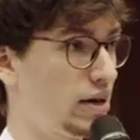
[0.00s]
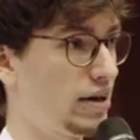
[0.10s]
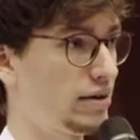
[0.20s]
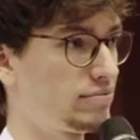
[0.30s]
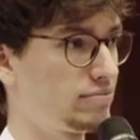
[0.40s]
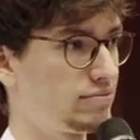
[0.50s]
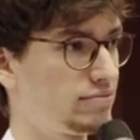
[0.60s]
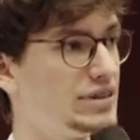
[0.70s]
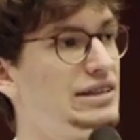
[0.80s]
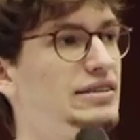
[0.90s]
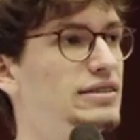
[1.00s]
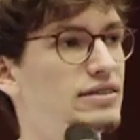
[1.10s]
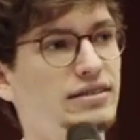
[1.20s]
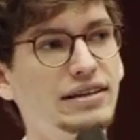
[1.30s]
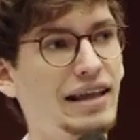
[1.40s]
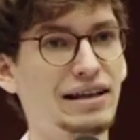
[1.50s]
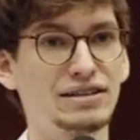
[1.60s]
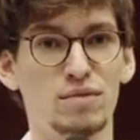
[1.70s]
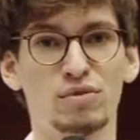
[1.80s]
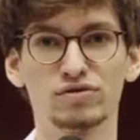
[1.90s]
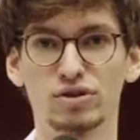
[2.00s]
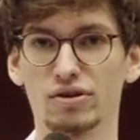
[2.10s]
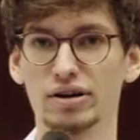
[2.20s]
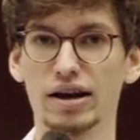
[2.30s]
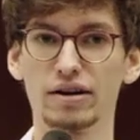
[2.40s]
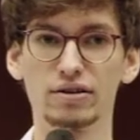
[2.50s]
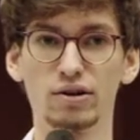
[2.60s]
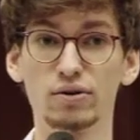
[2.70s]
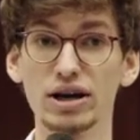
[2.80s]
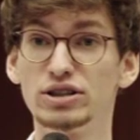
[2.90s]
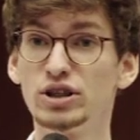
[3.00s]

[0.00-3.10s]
thinking. It's that type of talk again, right?